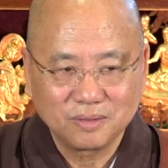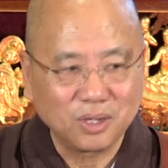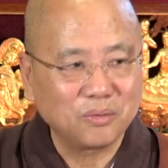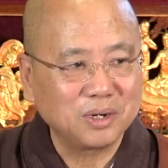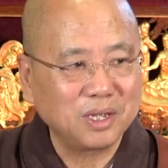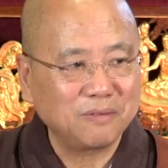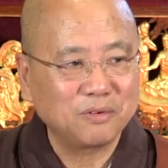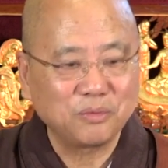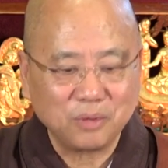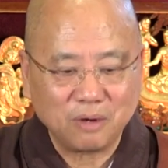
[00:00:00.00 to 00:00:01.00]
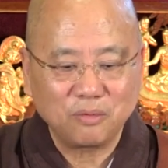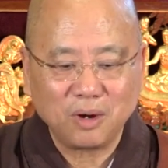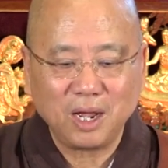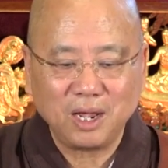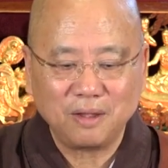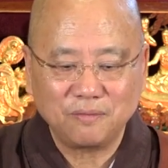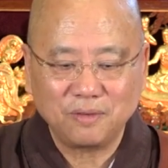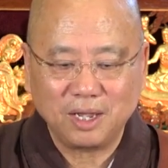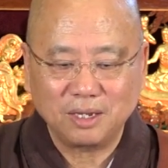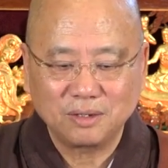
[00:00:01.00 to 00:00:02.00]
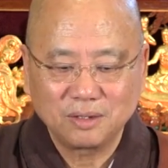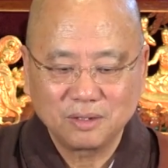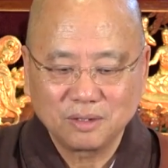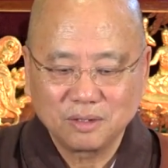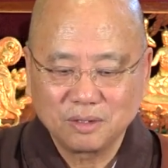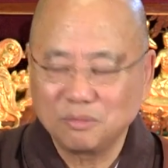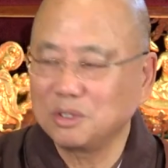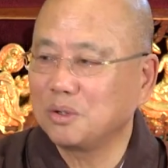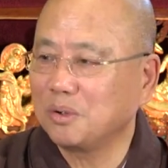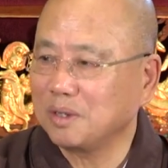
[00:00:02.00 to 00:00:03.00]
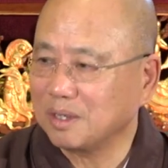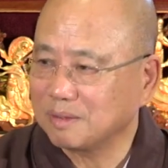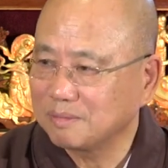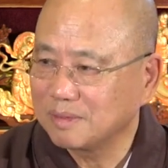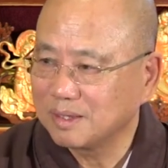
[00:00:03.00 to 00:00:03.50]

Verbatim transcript: they already have arrived at returning.